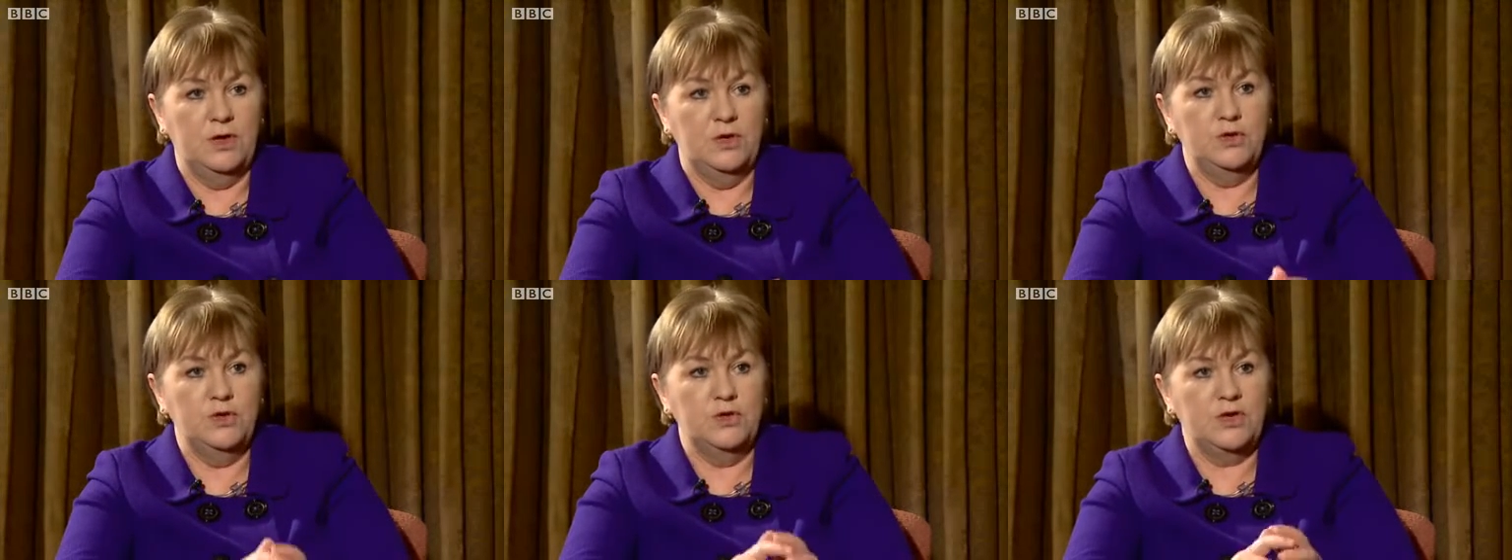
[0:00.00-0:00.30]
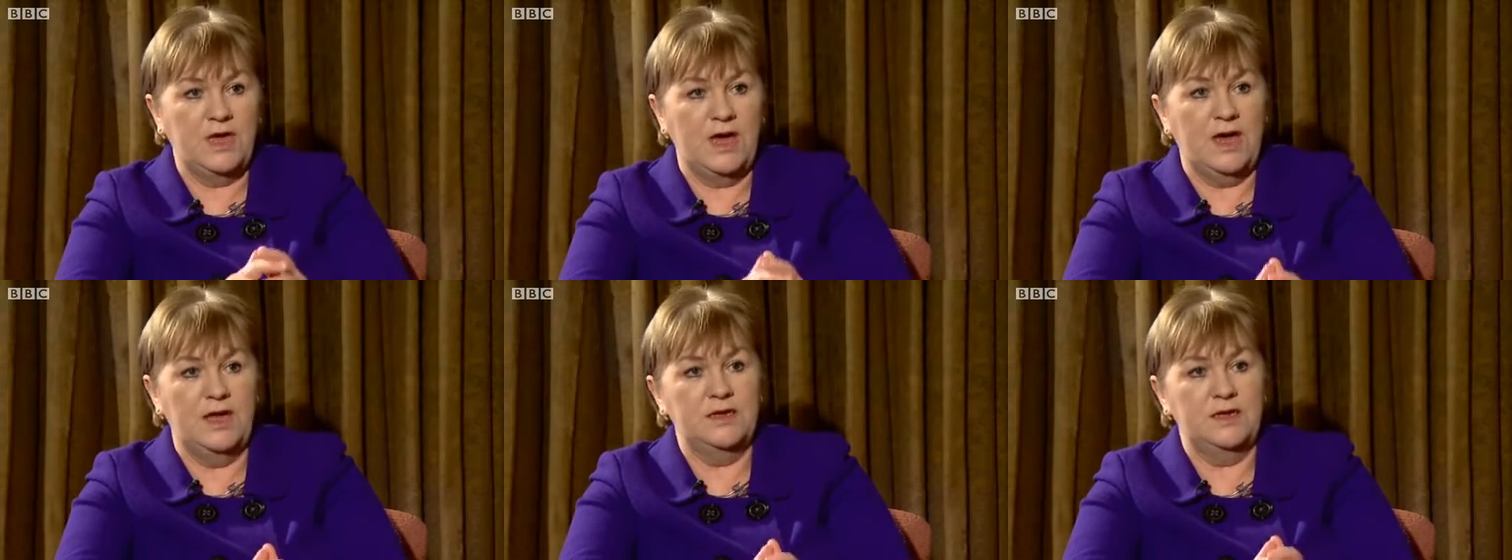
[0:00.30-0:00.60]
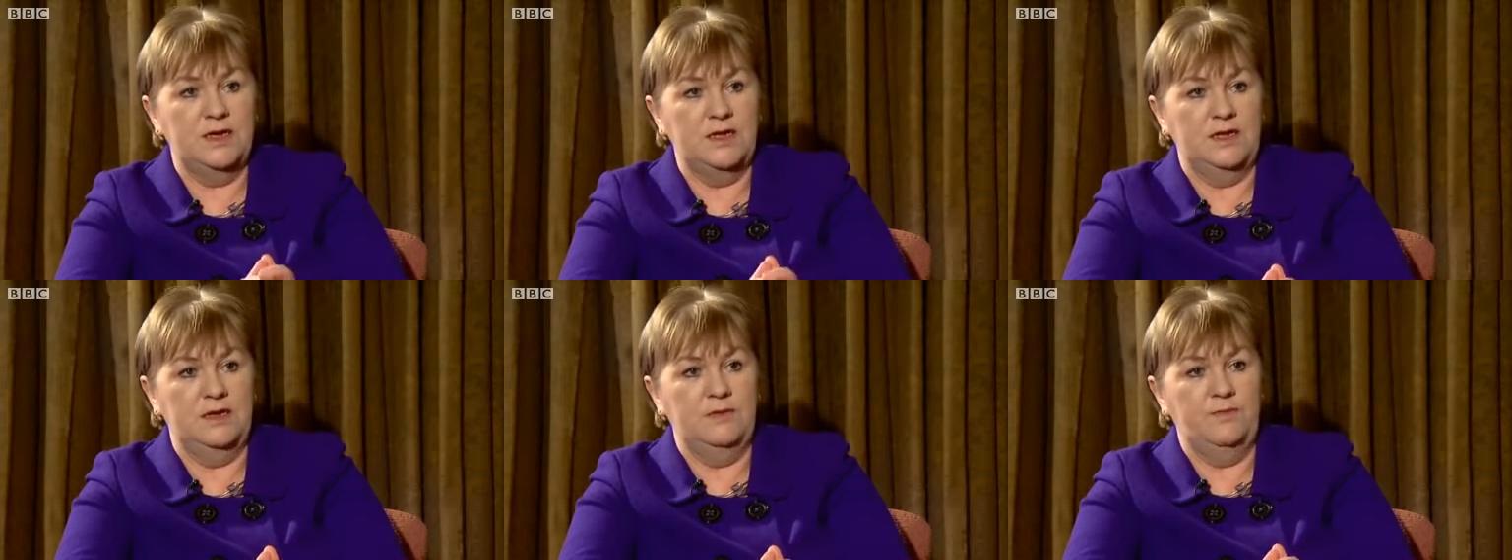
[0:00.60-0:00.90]
you
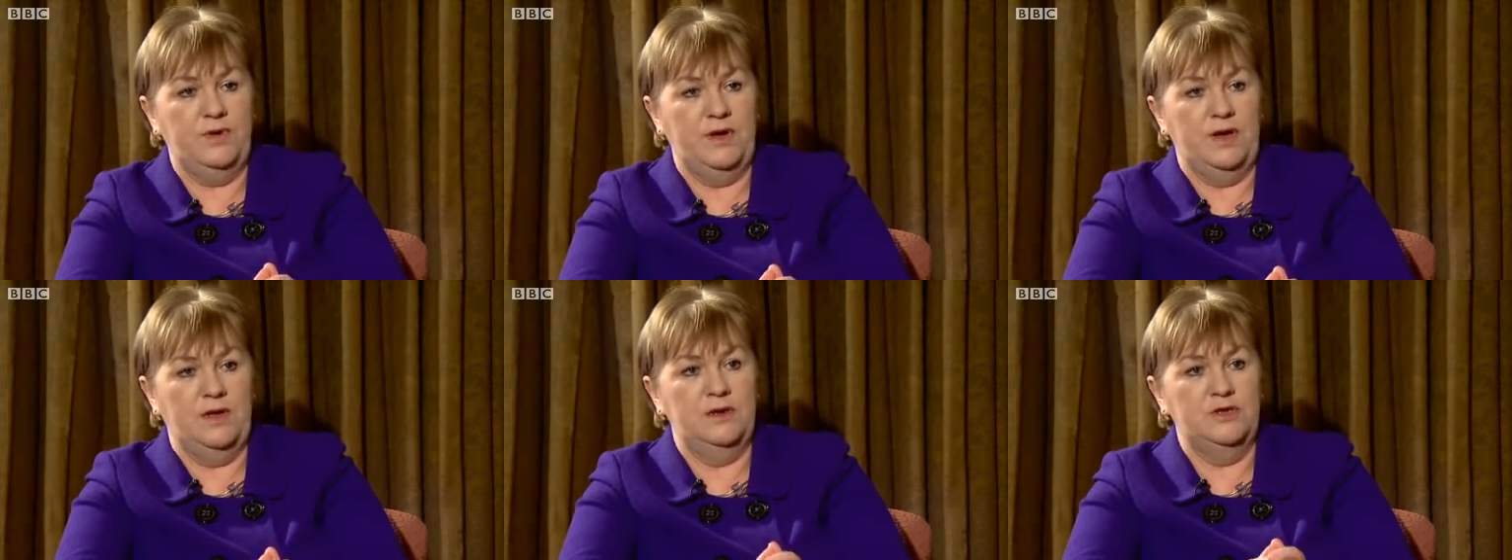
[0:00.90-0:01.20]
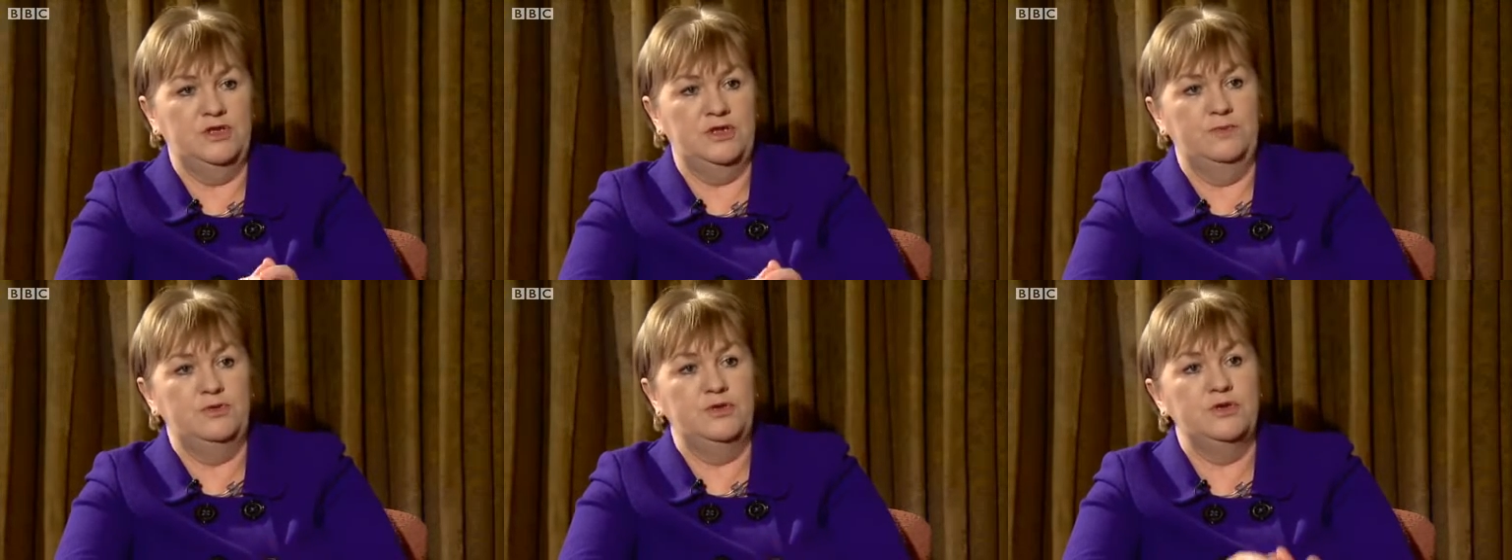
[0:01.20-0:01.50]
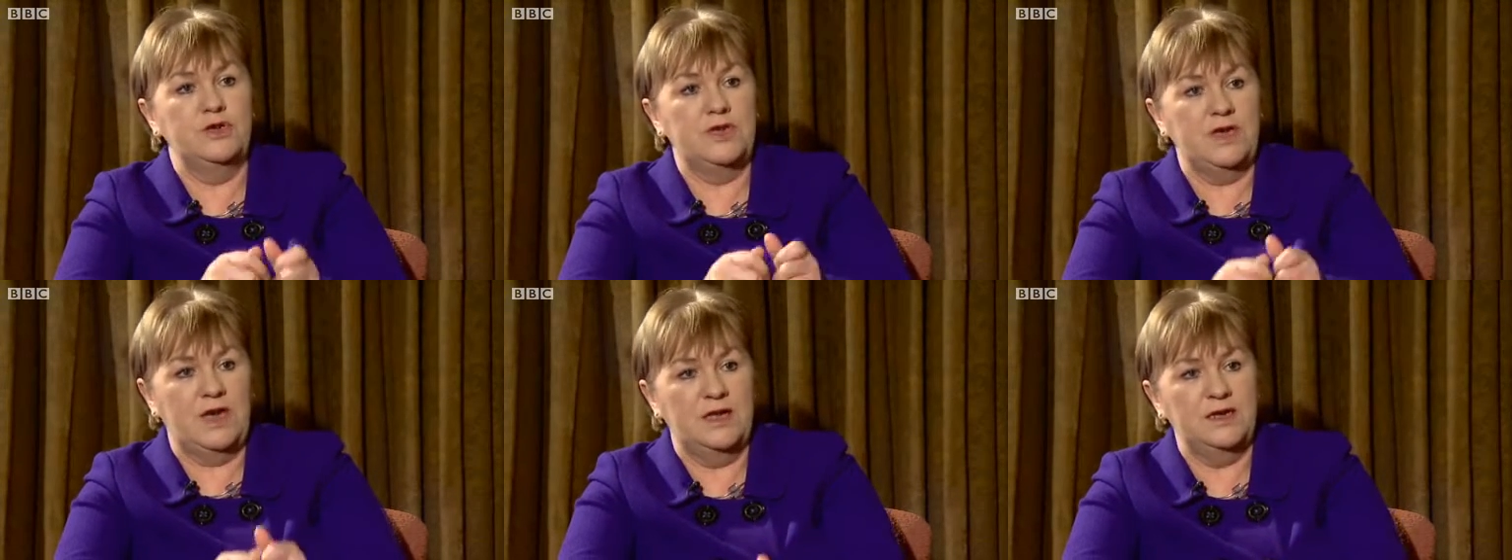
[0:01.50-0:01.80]
can create partnerships,
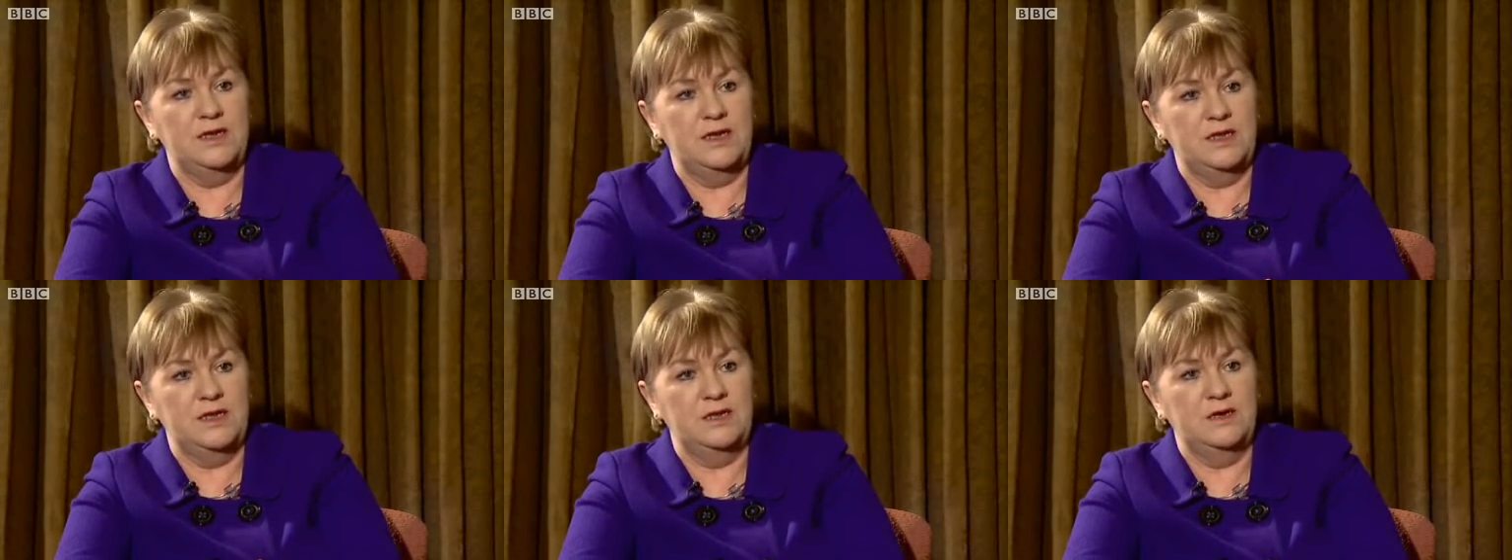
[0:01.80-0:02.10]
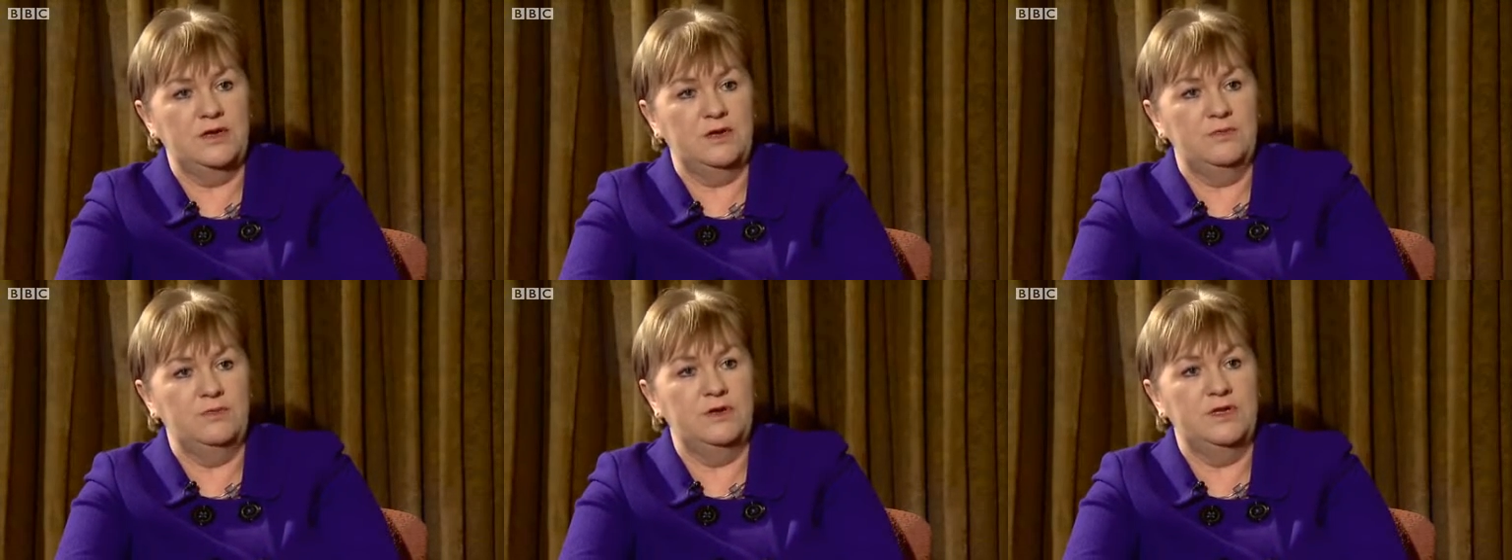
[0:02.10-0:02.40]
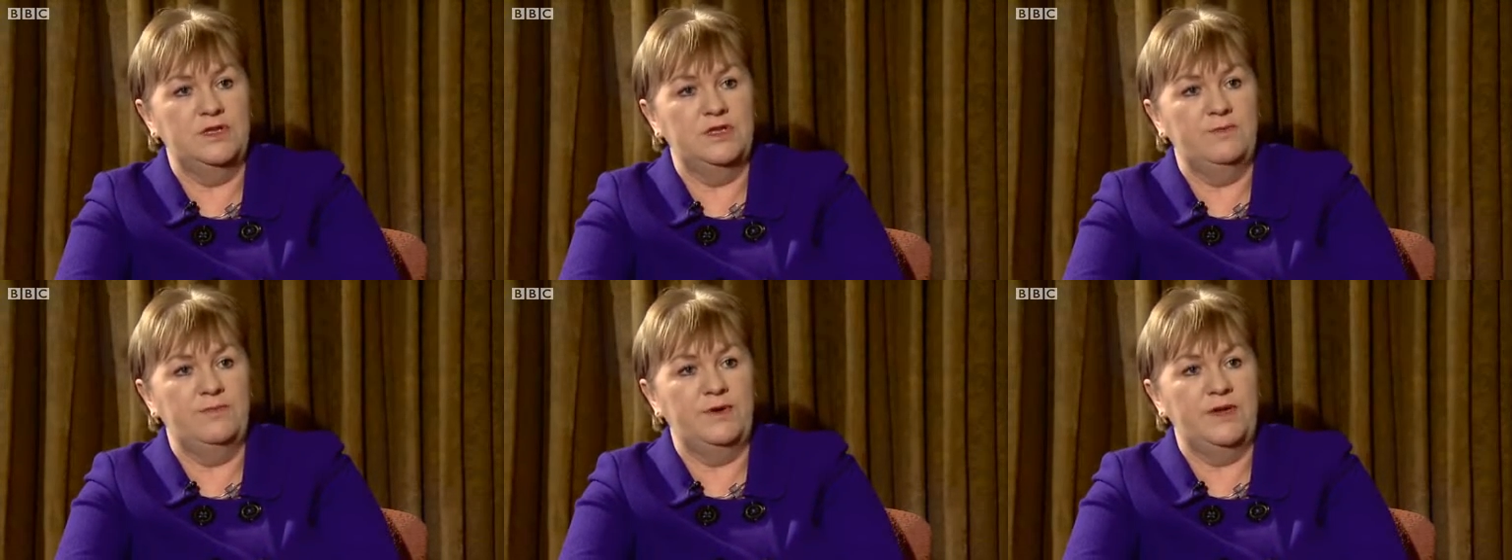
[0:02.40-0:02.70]
you can create
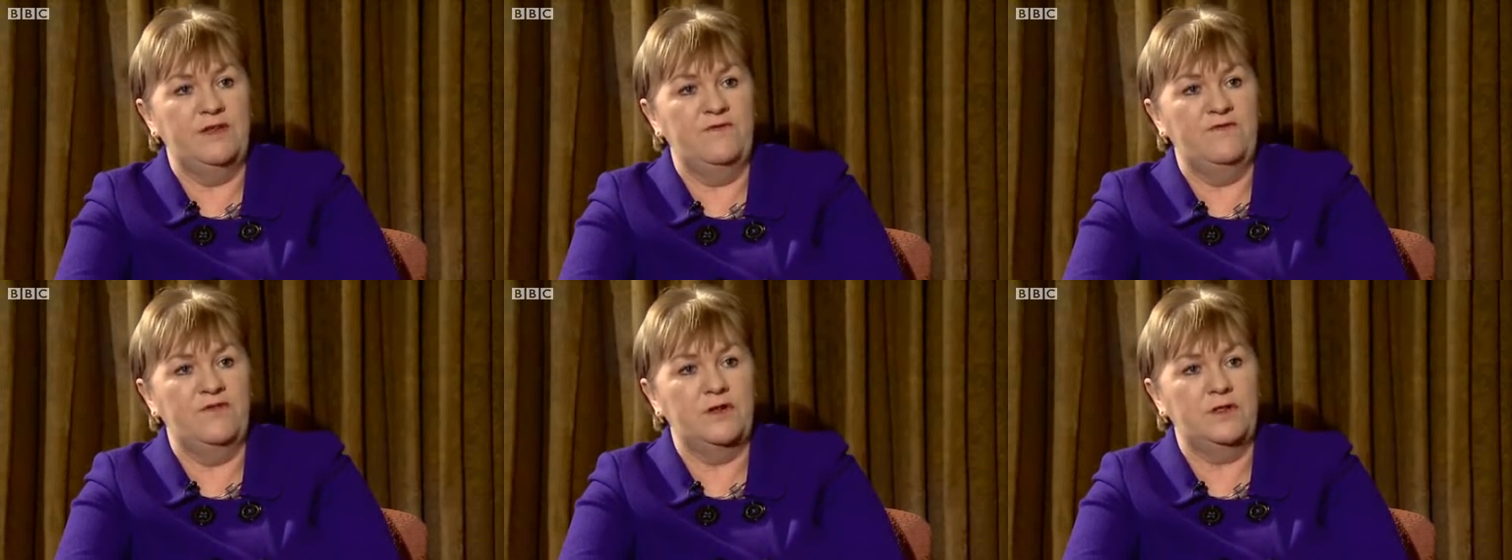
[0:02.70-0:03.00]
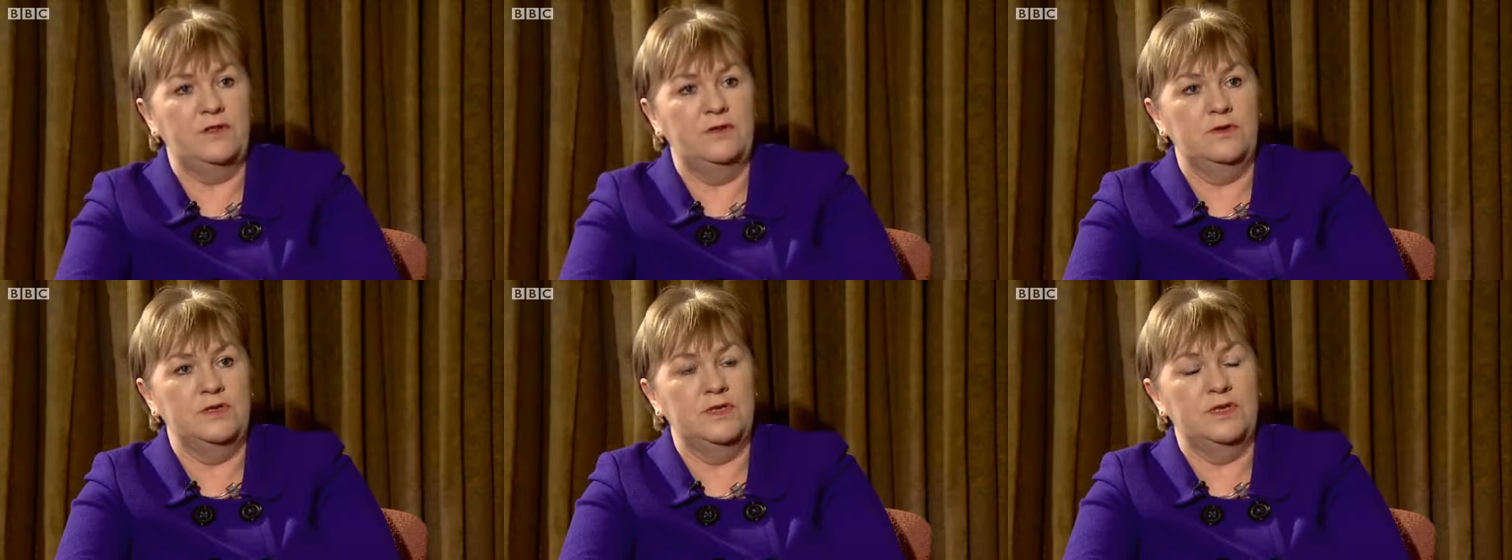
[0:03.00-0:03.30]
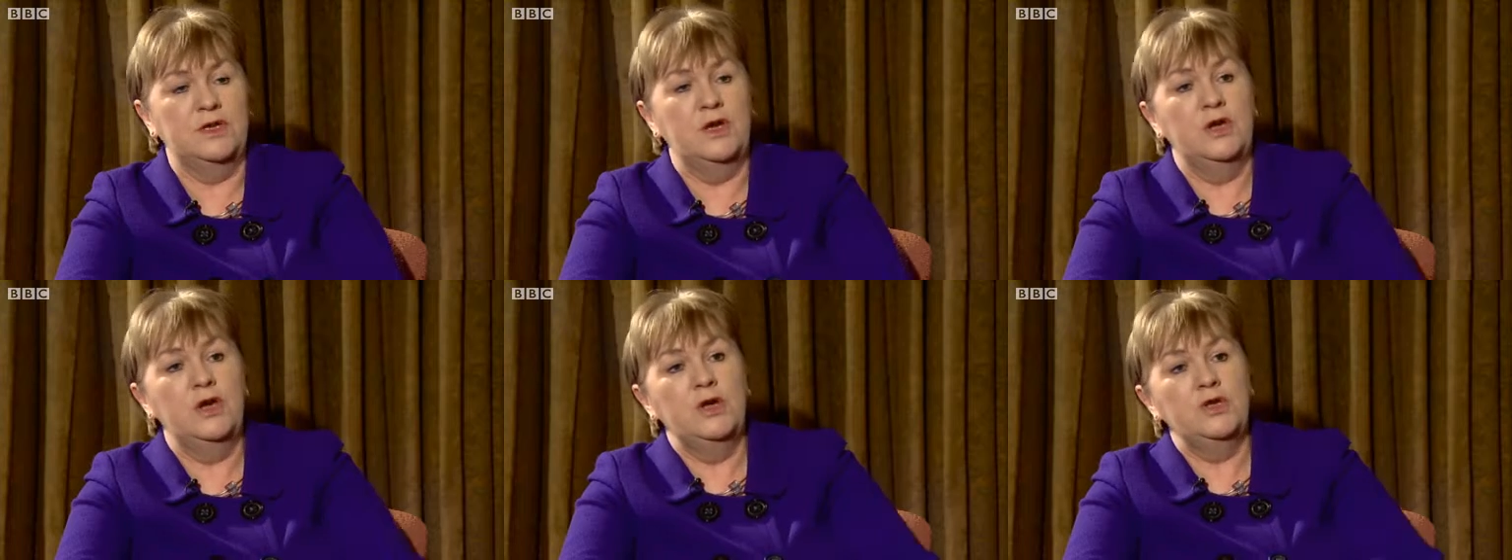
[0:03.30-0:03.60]
community benefit
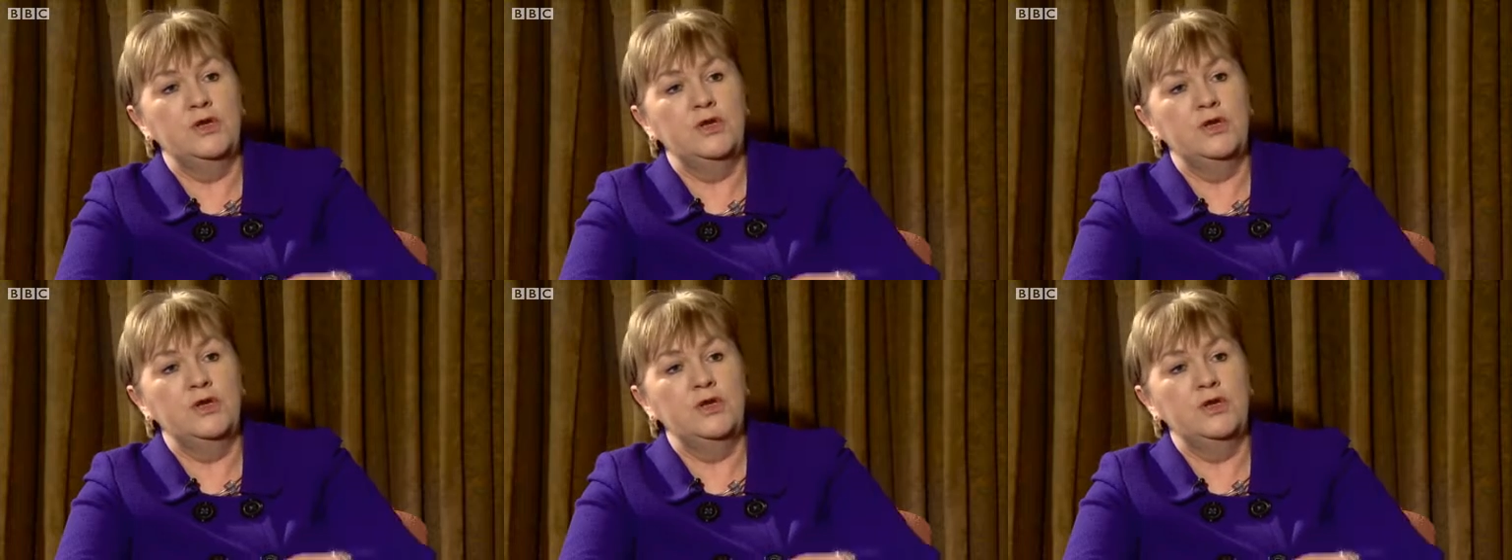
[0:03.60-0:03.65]
clauses,